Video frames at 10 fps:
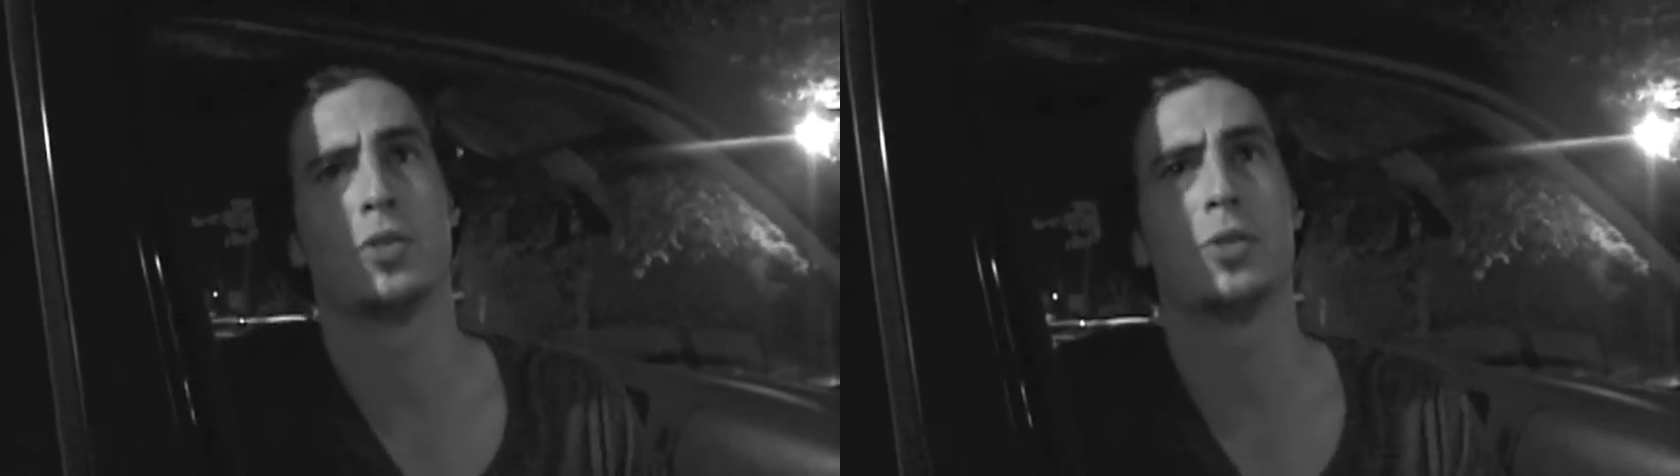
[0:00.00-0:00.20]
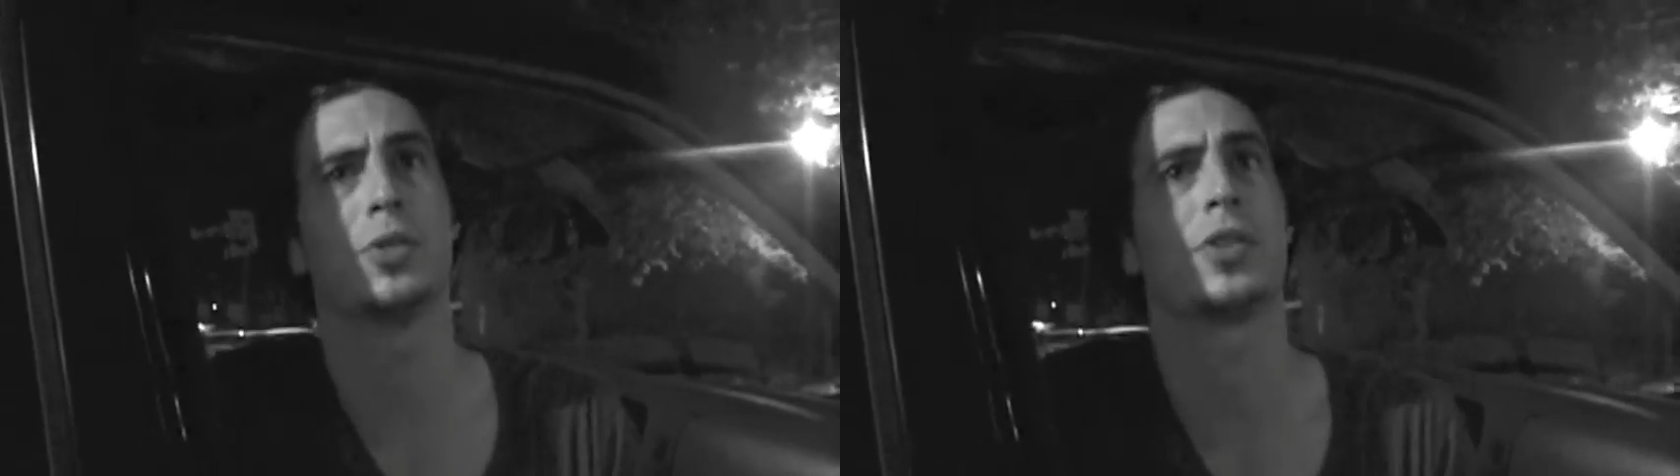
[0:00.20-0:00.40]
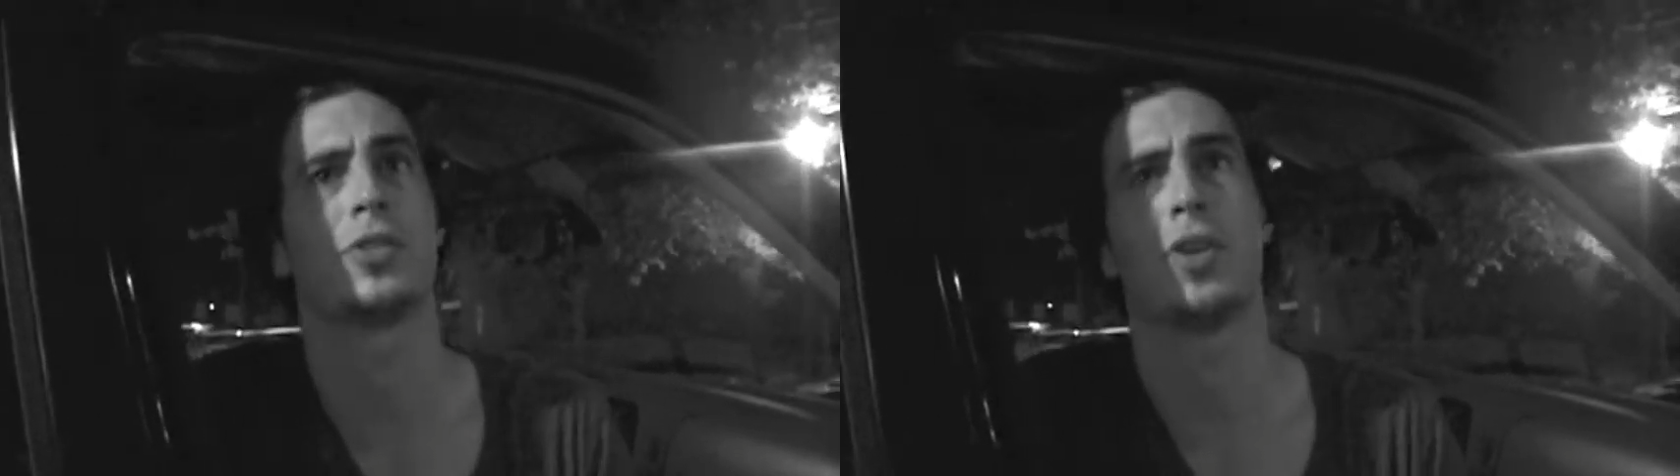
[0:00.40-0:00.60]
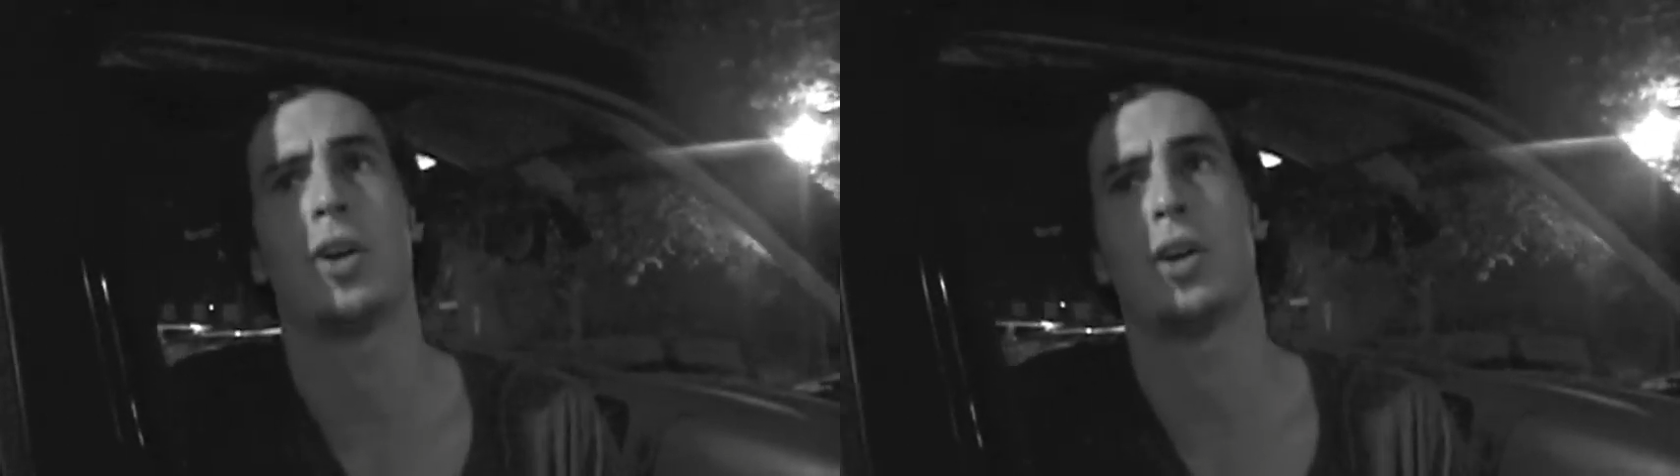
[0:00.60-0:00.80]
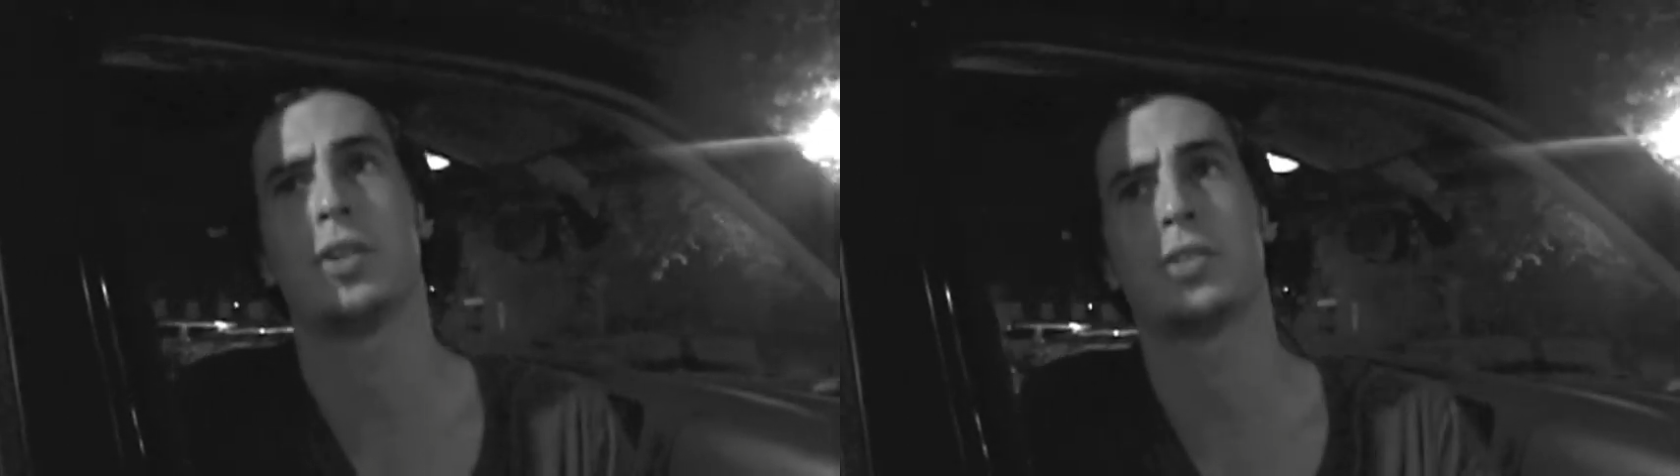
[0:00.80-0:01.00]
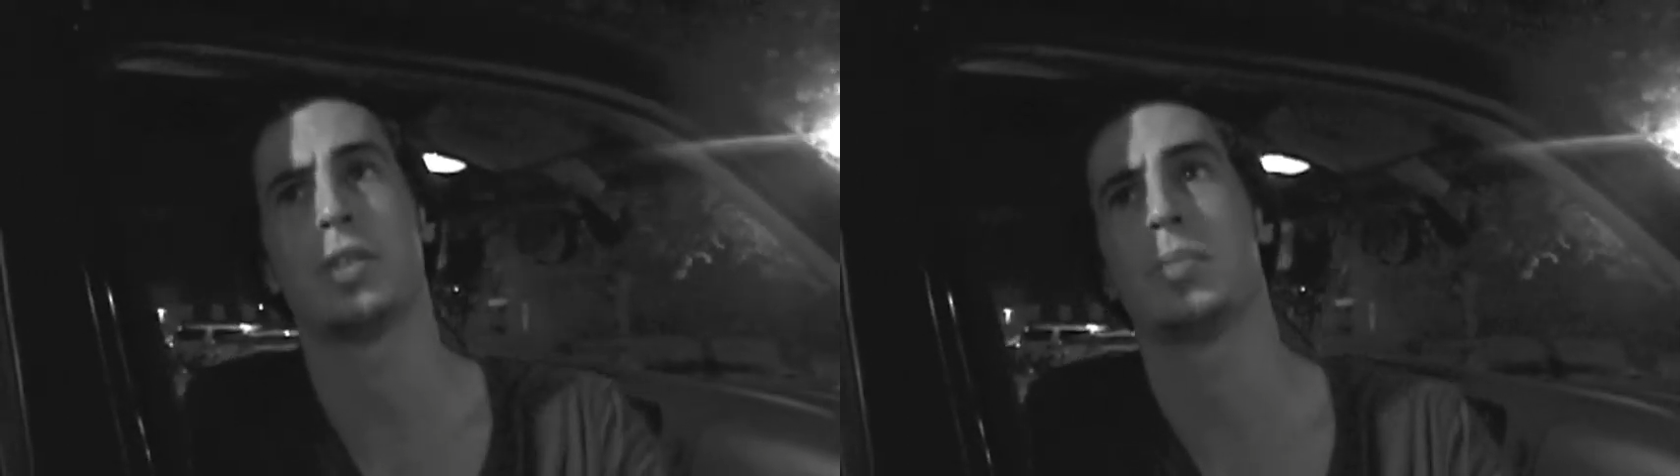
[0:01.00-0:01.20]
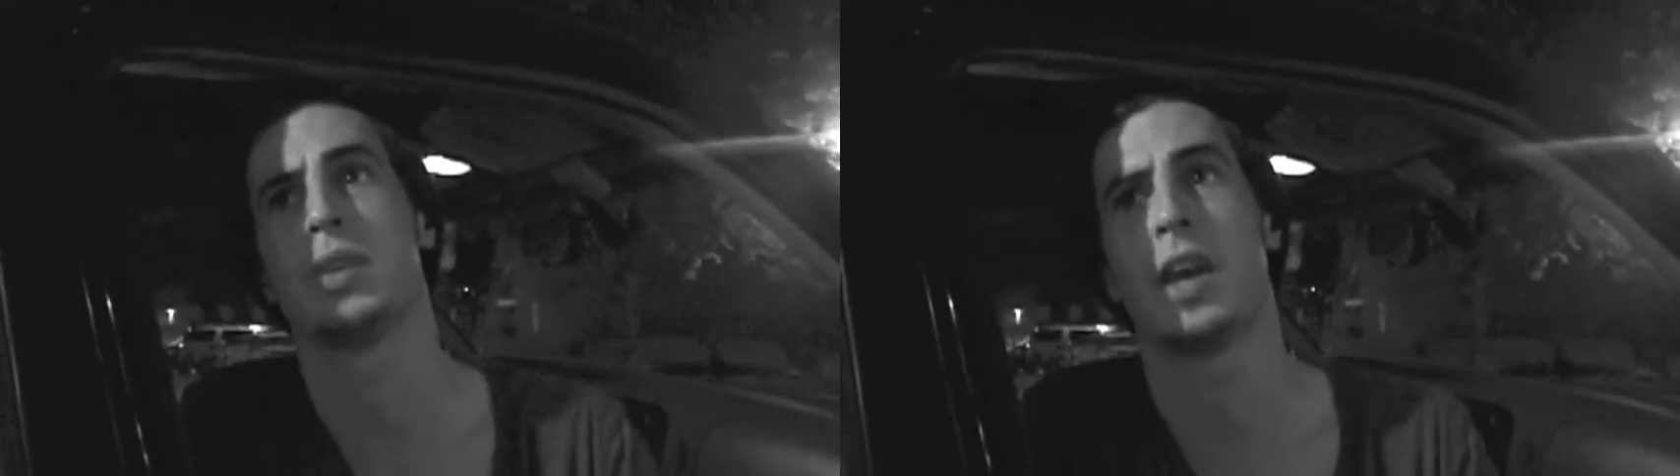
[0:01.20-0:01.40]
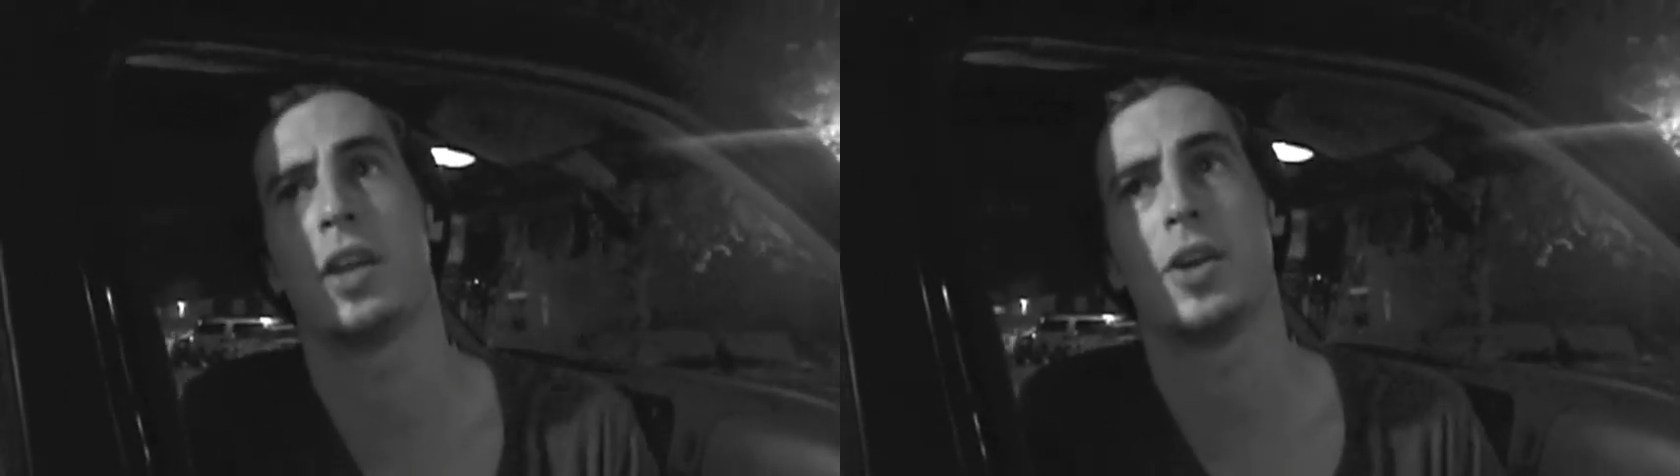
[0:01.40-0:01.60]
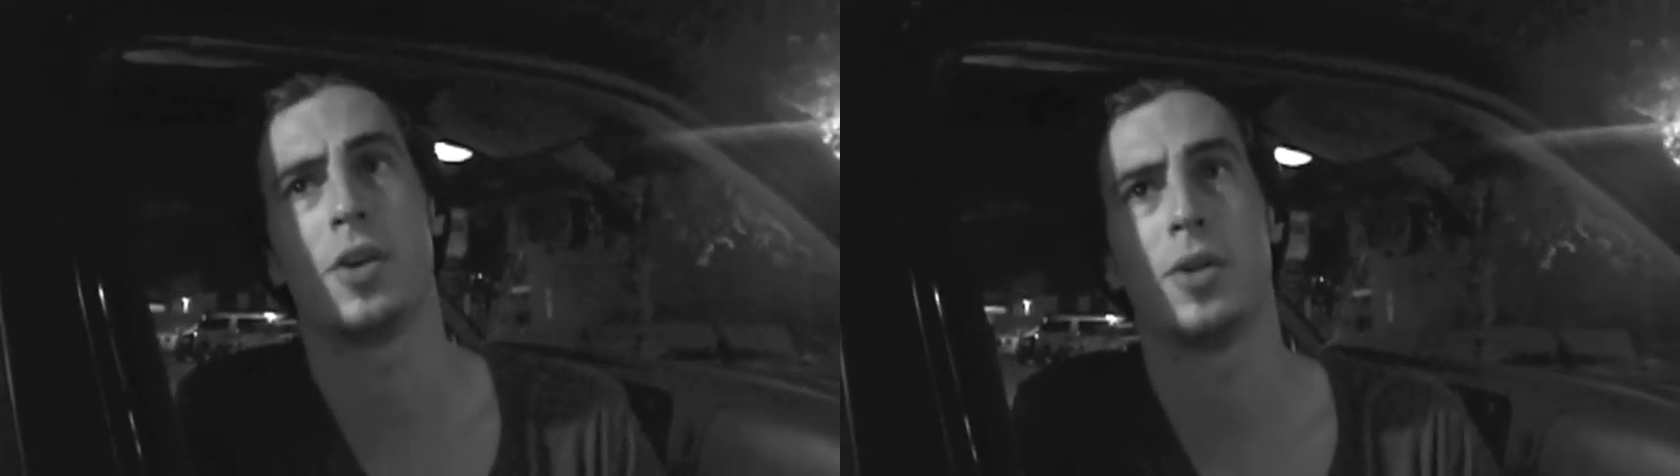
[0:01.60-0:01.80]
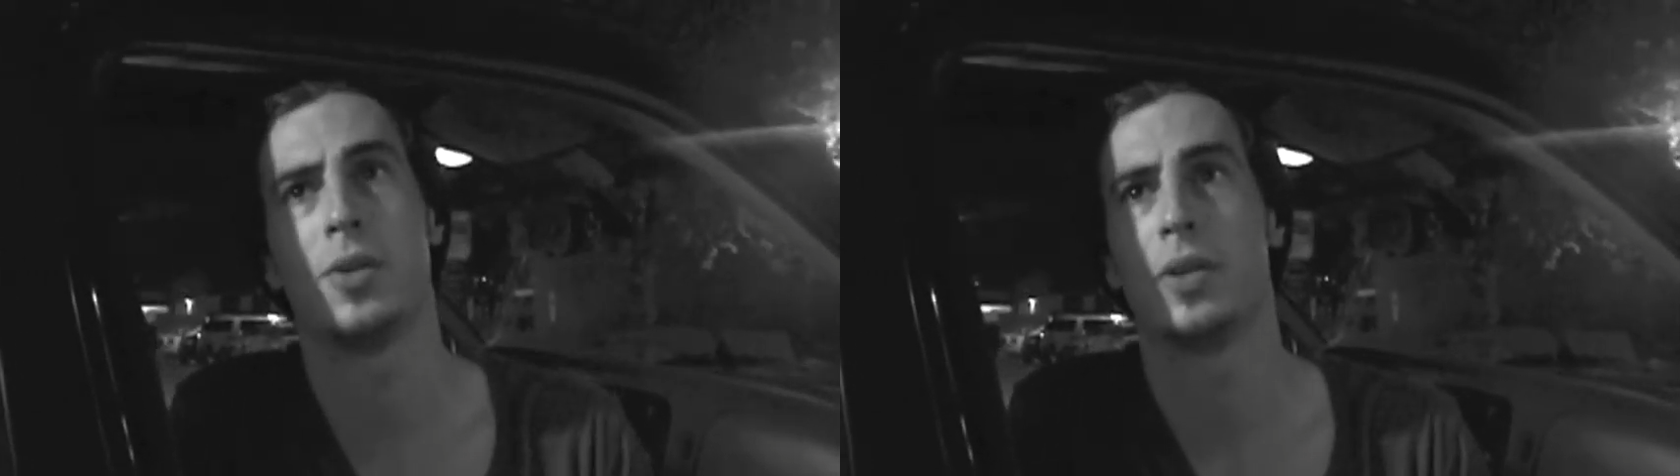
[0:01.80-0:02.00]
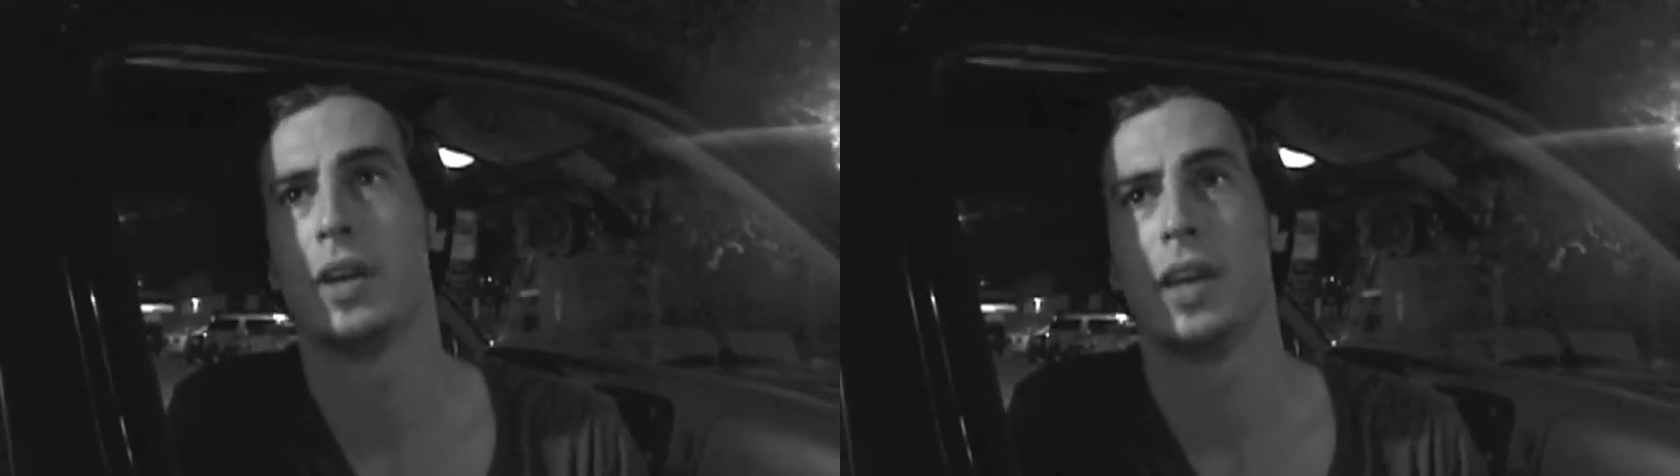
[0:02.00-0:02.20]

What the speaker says: to his guitar to the piano